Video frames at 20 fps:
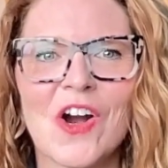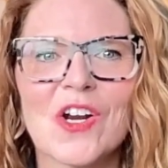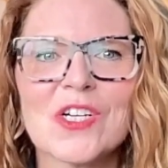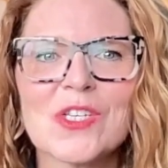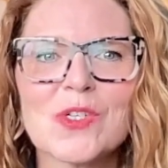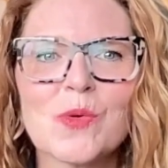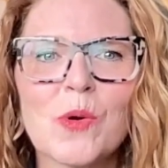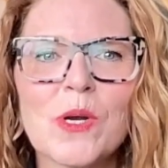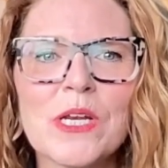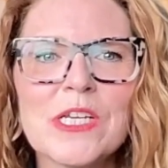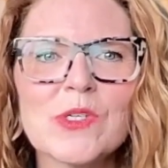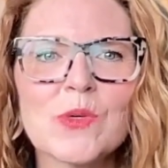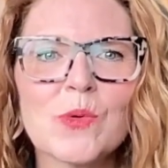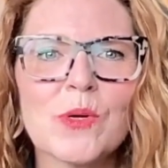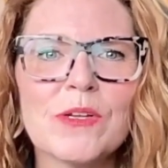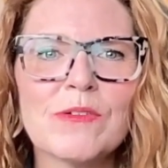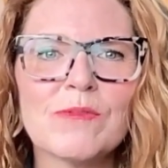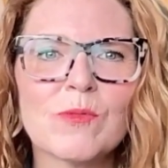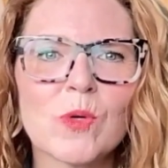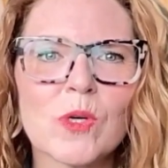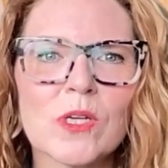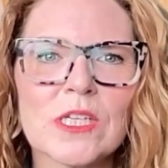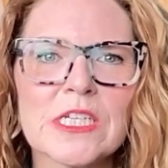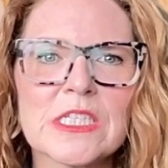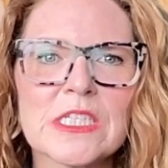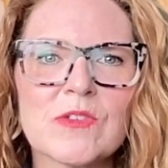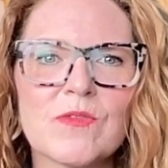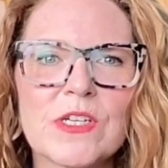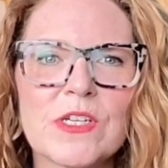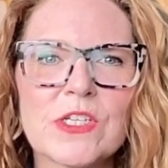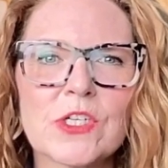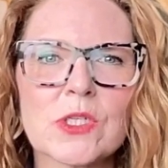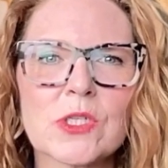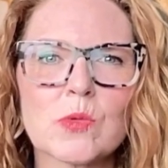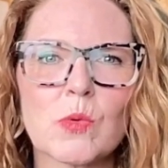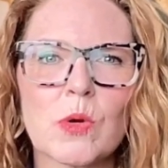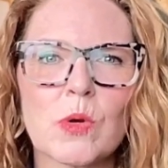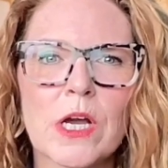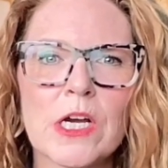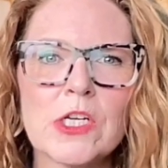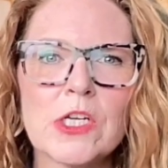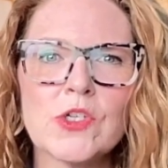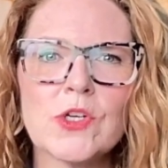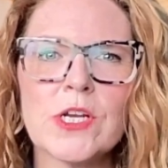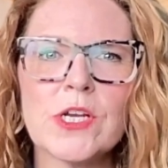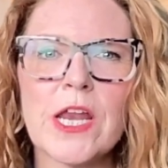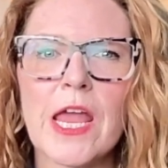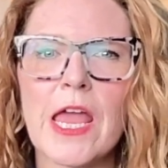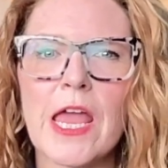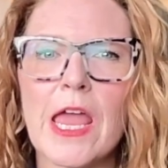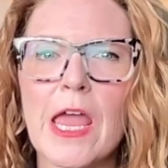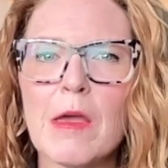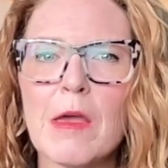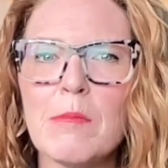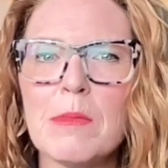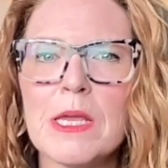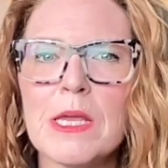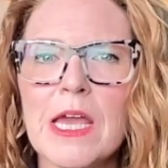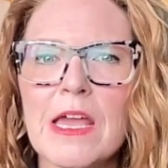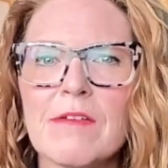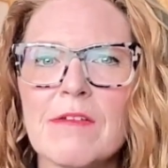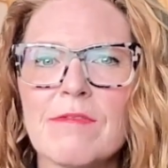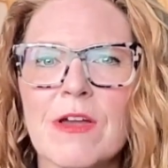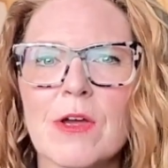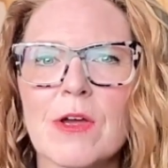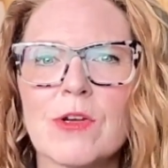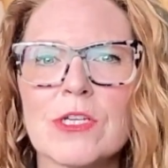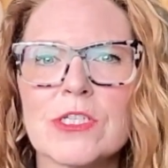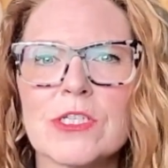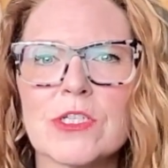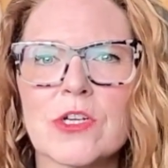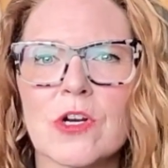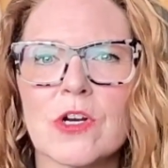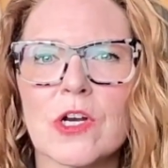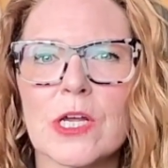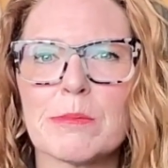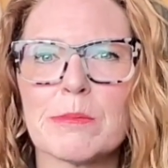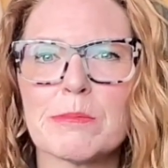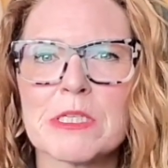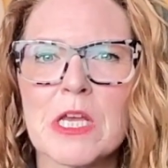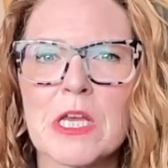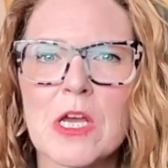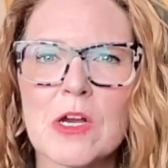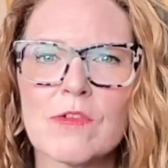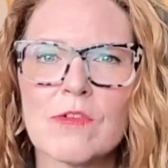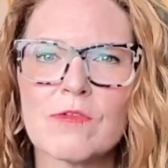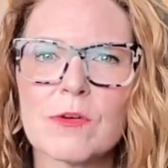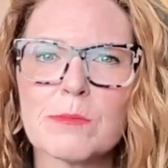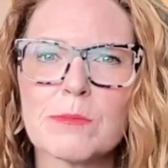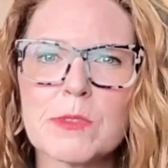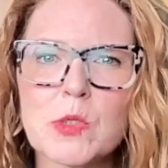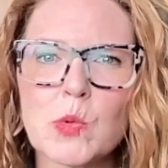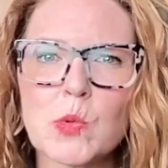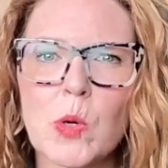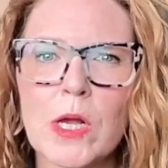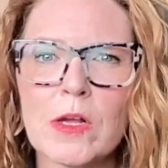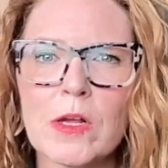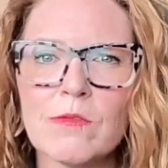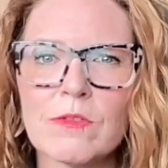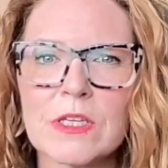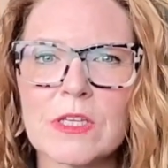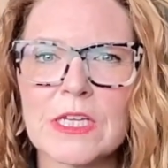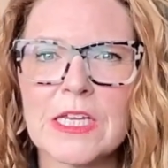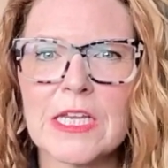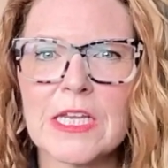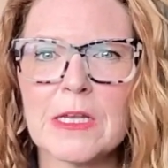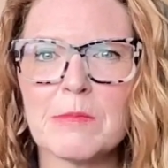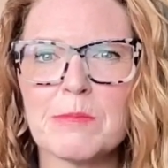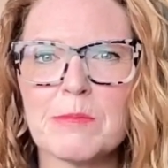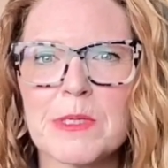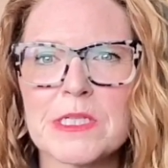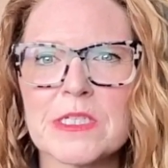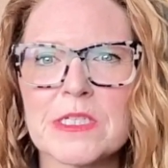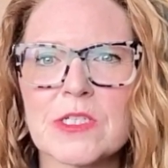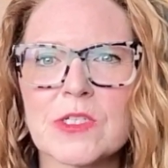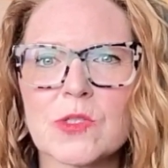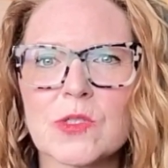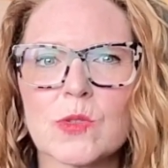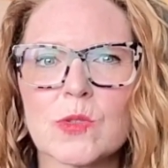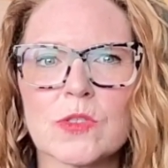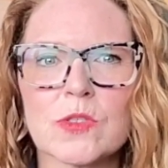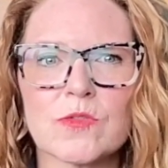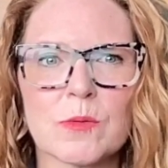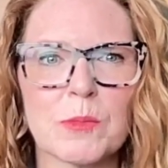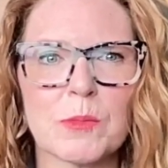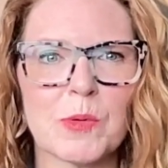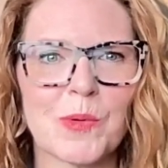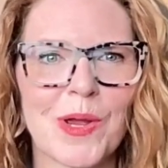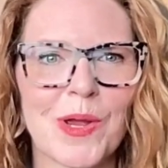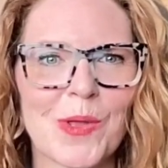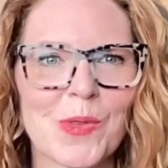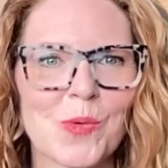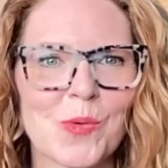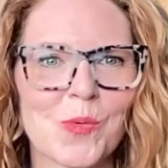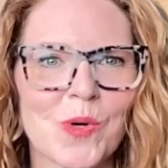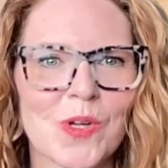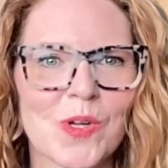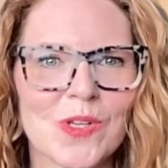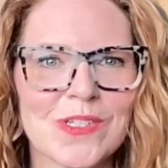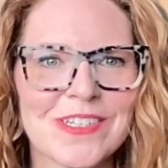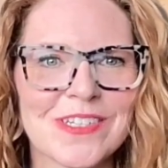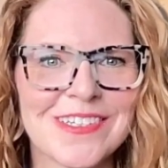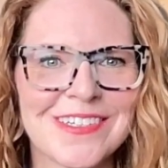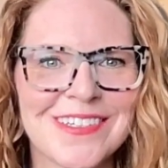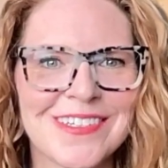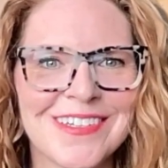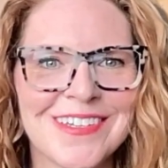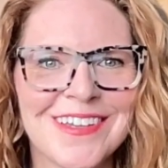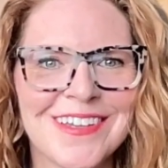Our twenty twenty-four list features one hundred M B A-founded startups from twelve leading business schools from around the world.